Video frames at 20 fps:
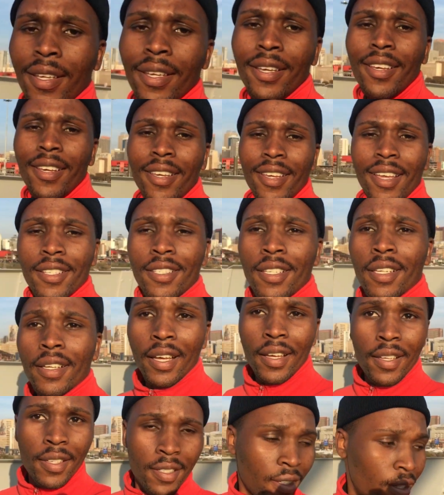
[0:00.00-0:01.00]
Hey, yes
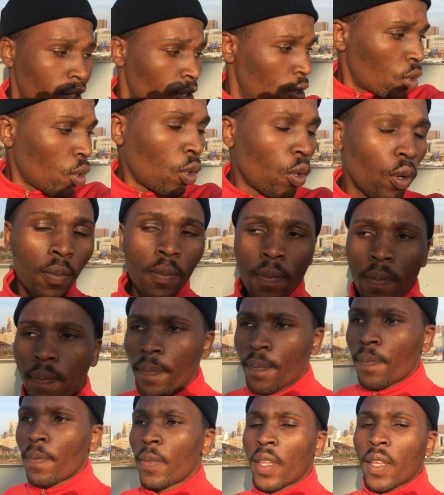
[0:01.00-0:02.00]
guys, so
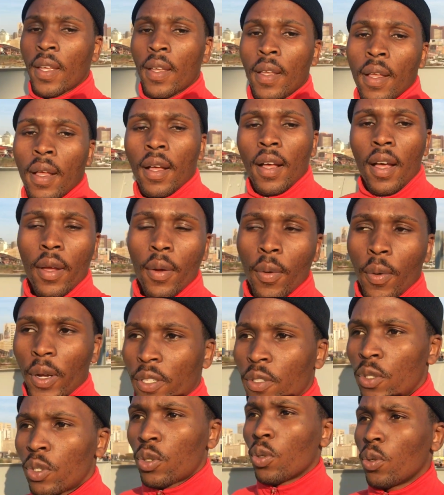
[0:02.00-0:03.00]
I
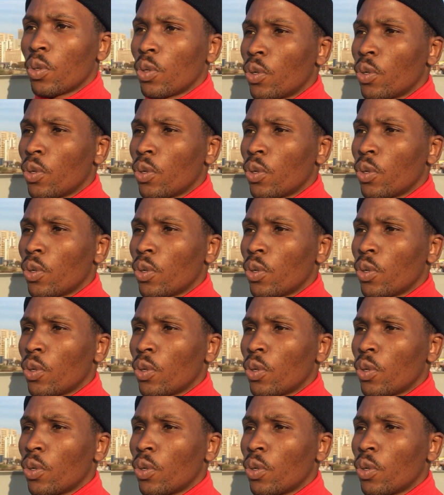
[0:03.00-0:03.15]
went to